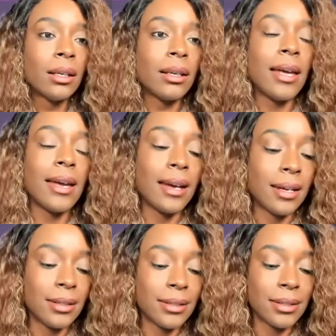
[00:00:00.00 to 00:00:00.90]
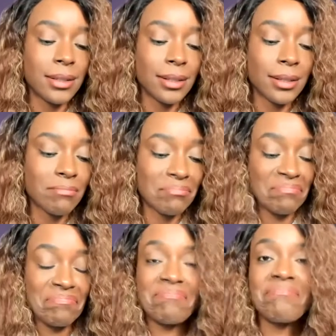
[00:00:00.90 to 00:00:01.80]
And
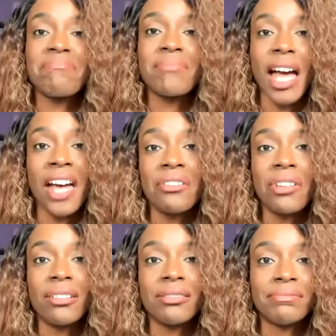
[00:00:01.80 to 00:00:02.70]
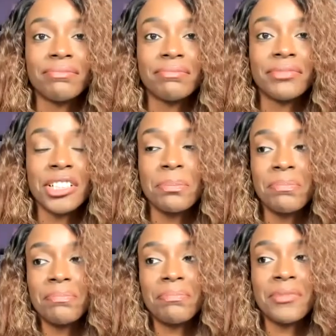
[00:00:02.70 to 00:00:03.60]
I don't know, just
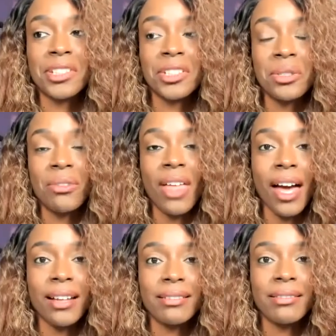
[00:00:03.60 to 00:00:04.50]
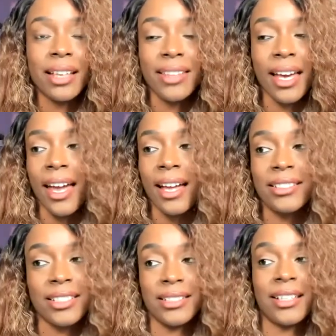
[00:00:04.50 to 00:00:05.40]
do that. Let
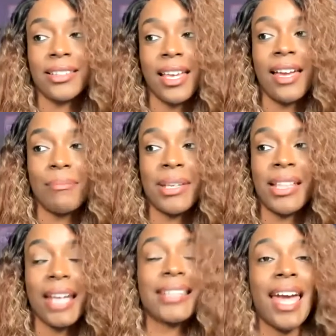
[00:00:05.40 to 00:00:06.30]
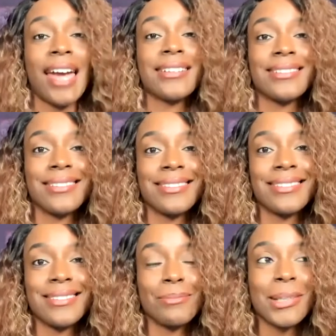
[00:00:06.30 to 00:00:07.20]
that be like that,
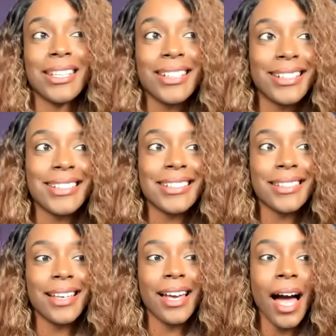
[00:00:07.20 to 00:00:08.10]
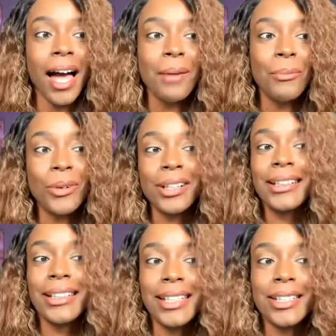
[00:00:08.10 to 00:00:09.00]
because I'm really
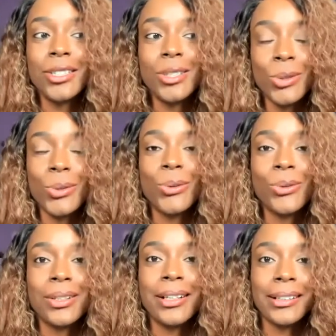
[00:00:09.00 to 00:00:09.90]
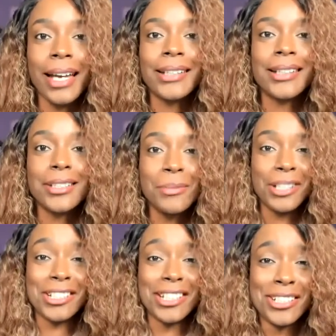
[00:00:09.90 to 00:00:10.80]
into collecting as
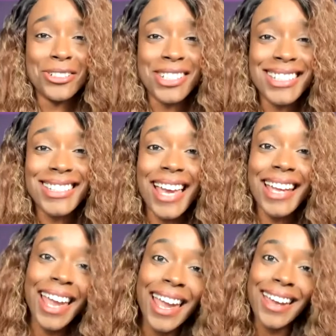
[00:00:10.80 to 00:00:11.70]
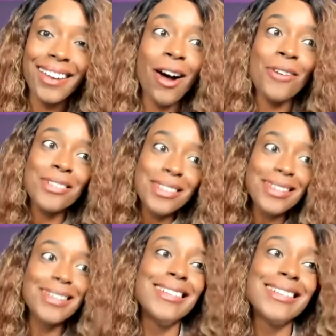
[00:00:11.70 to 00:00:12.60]
much interest as I can off of
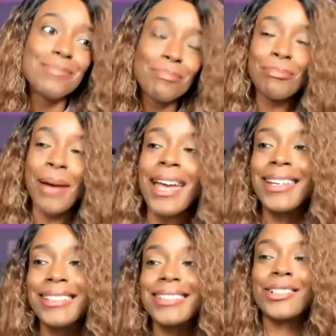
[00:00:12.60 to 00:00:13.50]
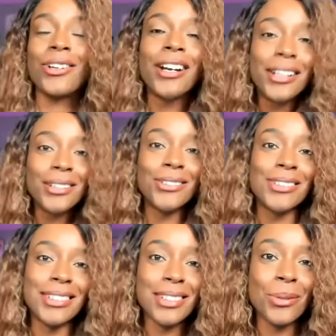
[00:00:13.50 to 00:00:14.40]
these banks and credit
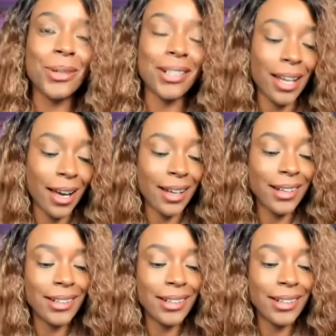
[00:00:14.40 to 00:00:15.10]
unions and whatnot.